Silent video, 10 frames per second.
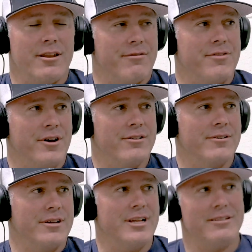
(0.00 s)
on the field,
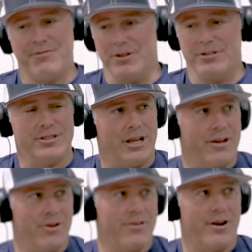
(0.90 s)
because that field is
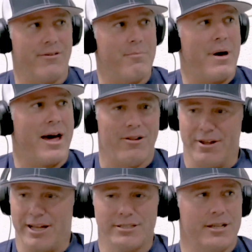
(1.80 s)
like you're there in battle
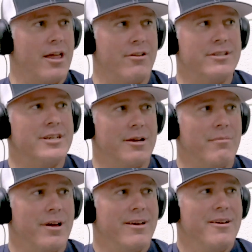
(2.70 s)
against another
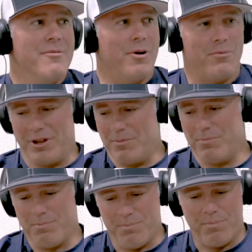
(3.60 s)
team. But when you
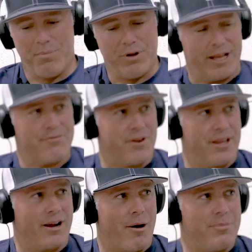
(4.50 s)
put that
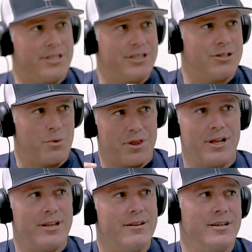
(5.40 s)
friendly competition
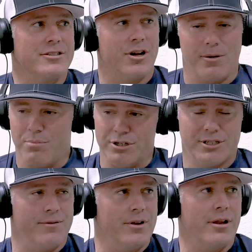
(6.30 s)
within, it's going to
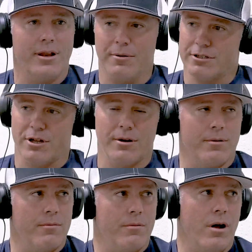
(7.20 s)
push even, and it's going
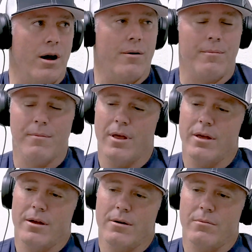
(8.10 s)
to
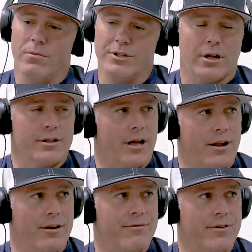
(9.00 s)
result out
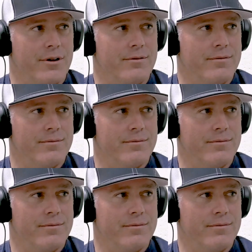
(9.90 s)
on the field.